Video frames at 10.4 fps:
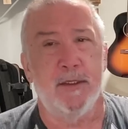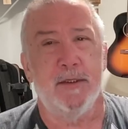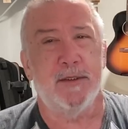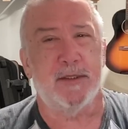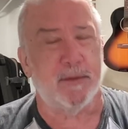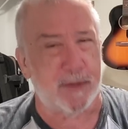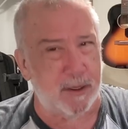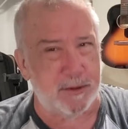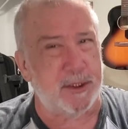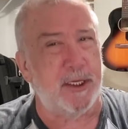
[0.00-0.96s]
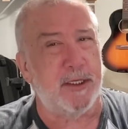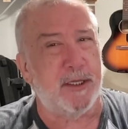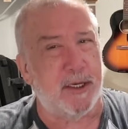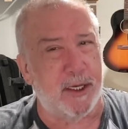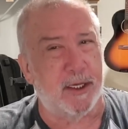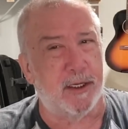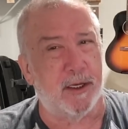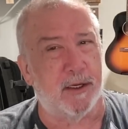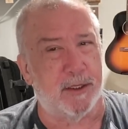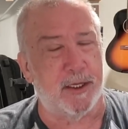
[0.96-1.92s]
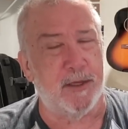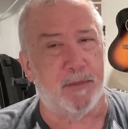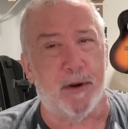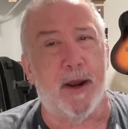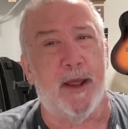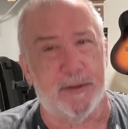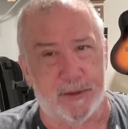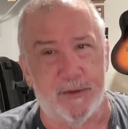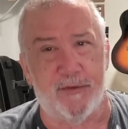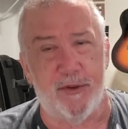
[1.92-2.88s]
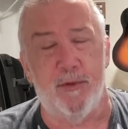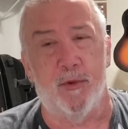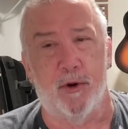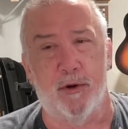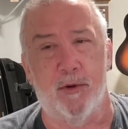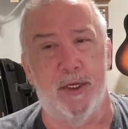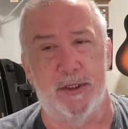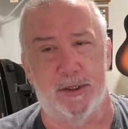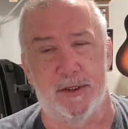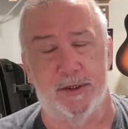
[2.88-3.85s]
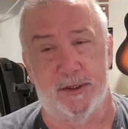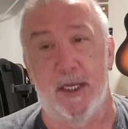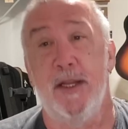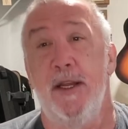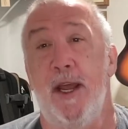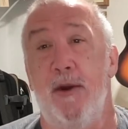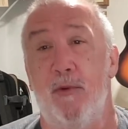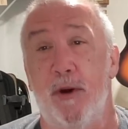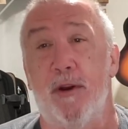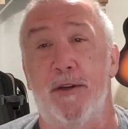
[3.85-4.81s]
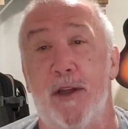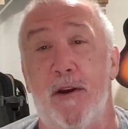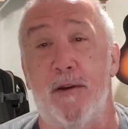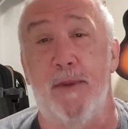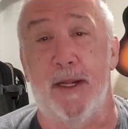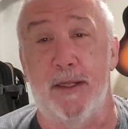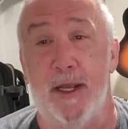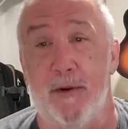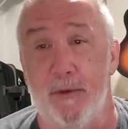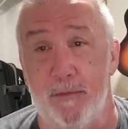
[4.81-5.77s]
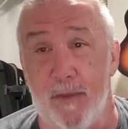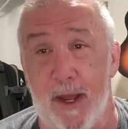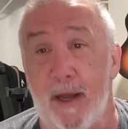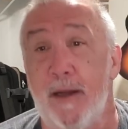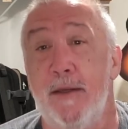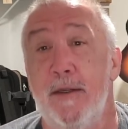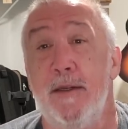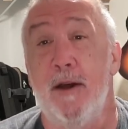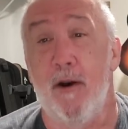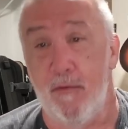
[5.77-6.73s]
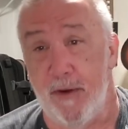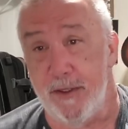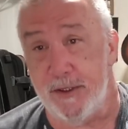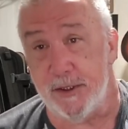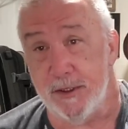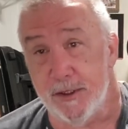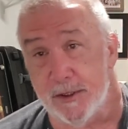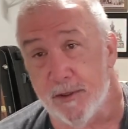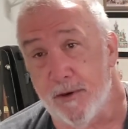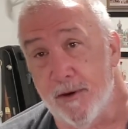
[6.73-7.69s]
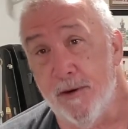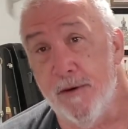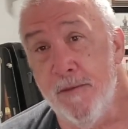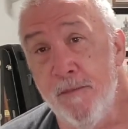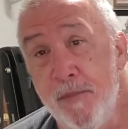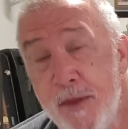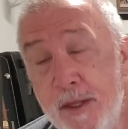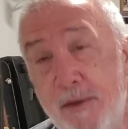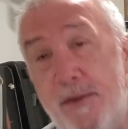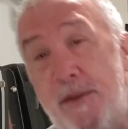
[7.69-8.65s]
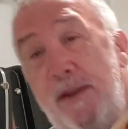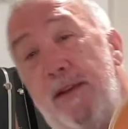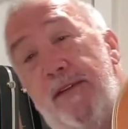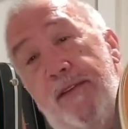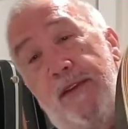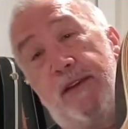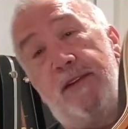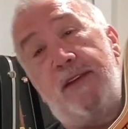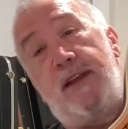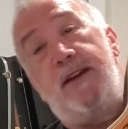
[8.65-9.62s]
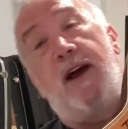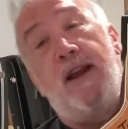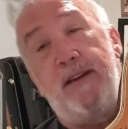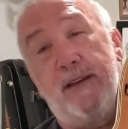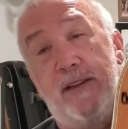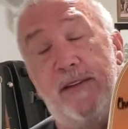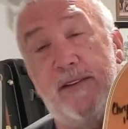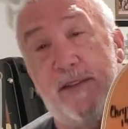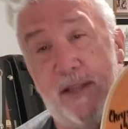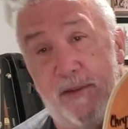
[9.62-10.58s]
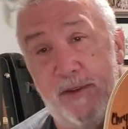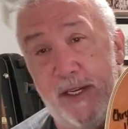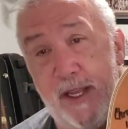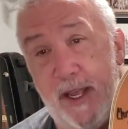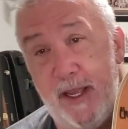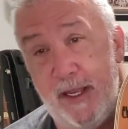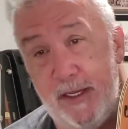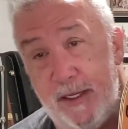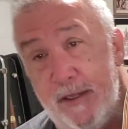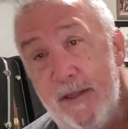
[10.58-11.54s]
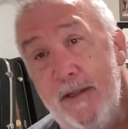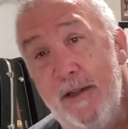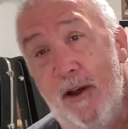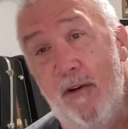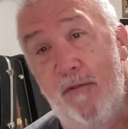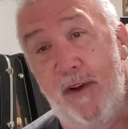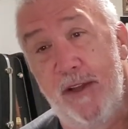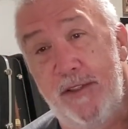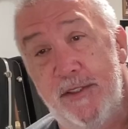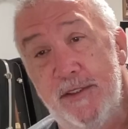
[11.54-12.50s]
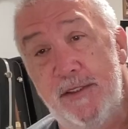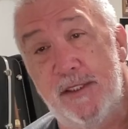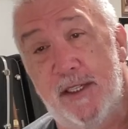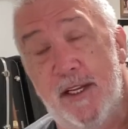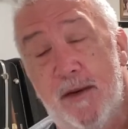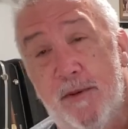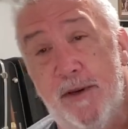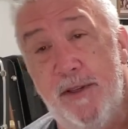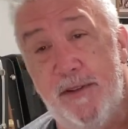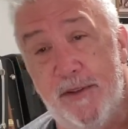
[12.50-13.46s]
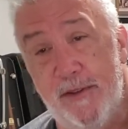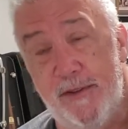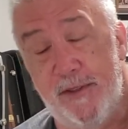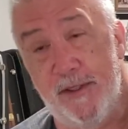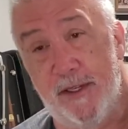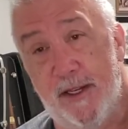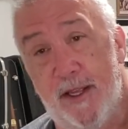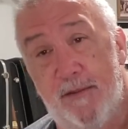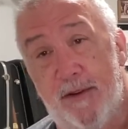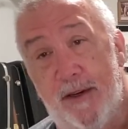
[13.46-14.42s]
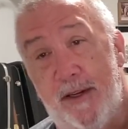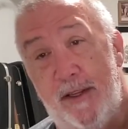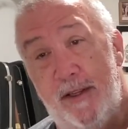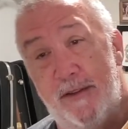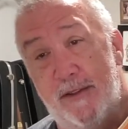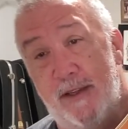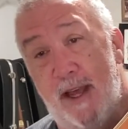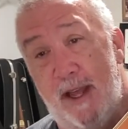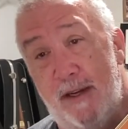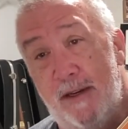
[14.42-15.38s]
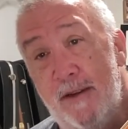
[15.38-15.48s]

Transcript: sometimes you need to dig a little deeper and ask a few more questions. And we're going to talk about that with my Ovation guitar. This is a 1978 Ovation Celebrity CC11. It's got